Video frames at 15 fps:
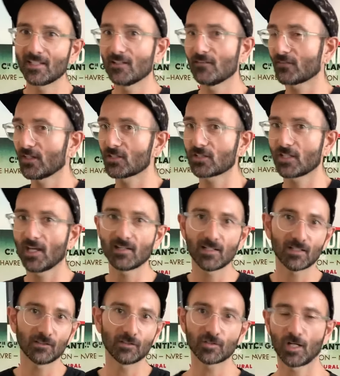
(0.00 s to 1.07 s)
In French and
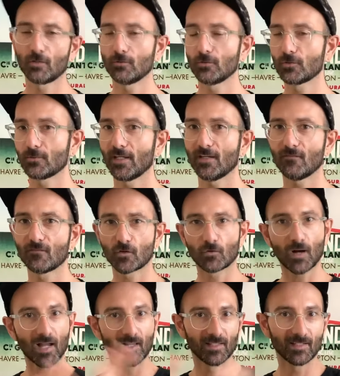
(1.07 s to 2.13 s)
English, I will do a
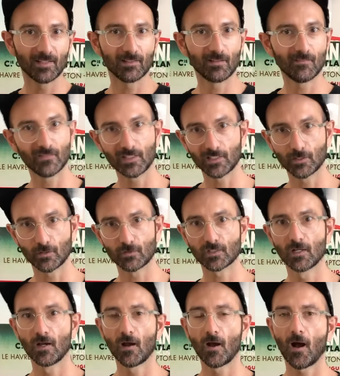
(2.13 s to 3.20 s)
variety of videos.
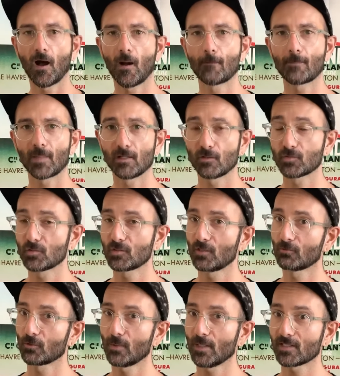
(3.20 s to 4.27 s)
Um, I also
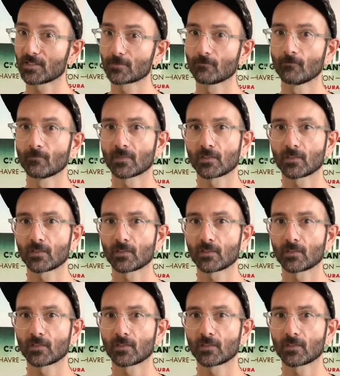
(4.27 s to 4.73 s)
take requests.